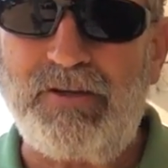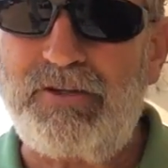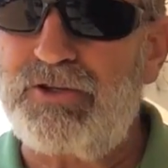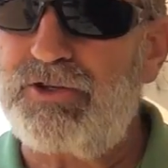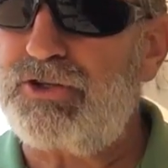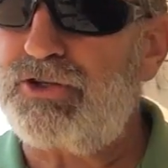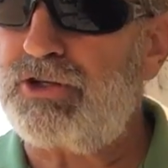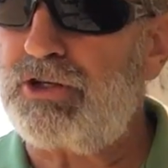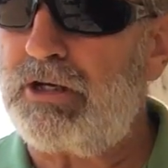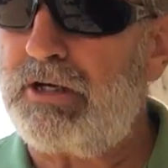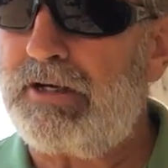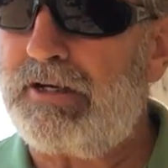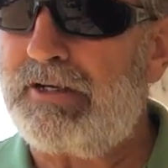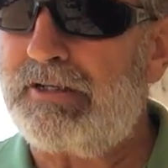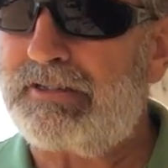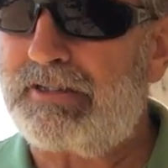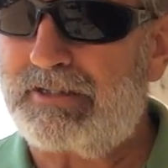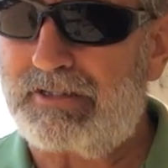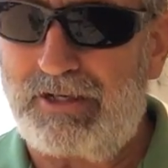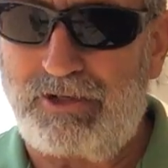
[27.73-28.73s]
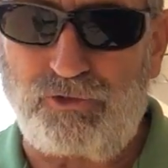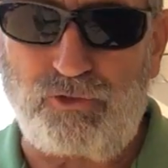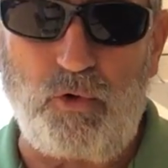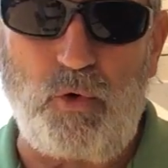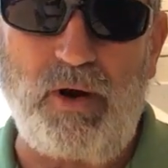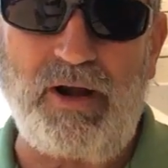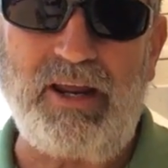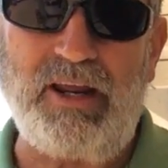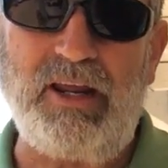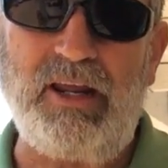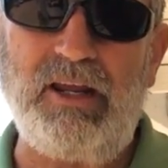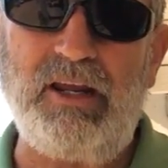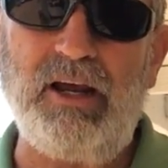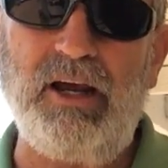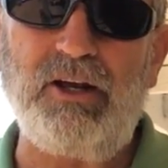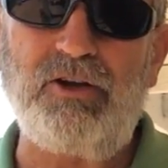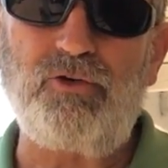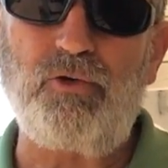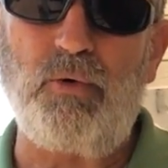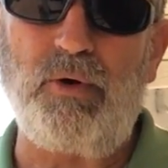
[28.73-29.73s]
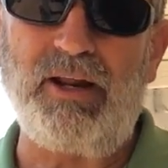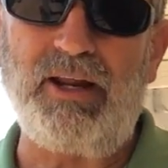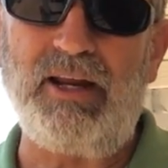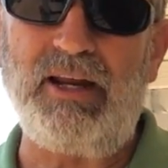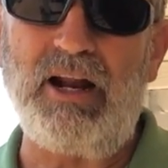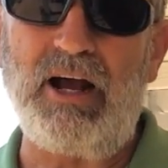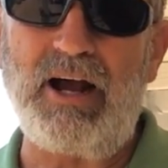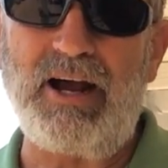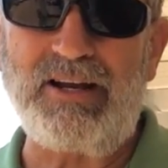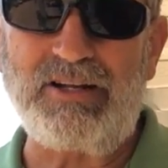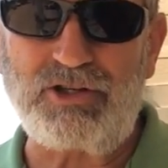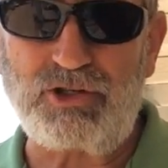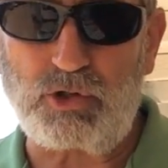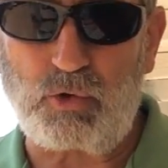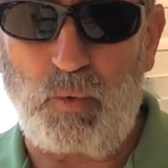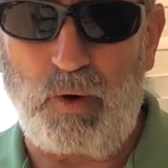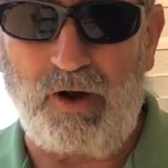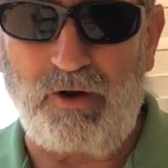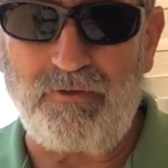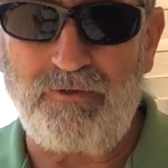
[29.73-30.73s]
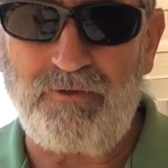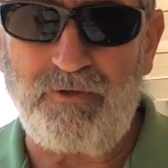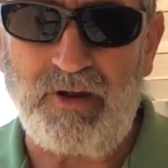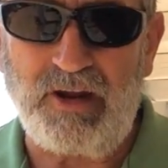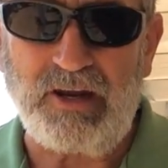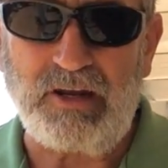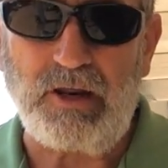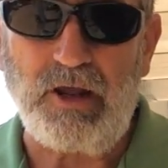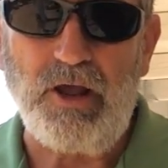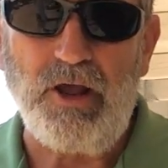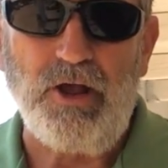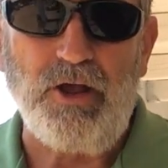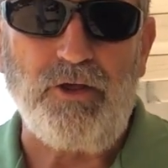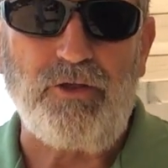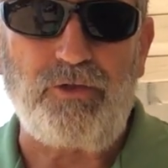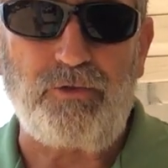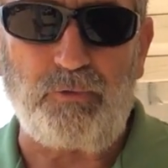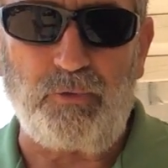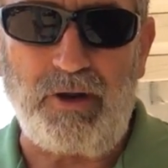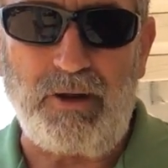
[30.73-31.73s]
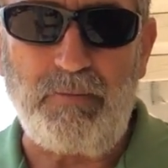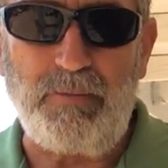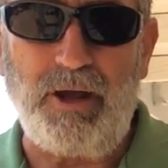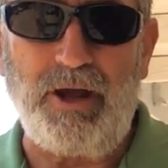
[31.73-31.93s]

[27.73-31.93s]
it's, uh, as I said, twenty, uh, twenty-nine square feet. Three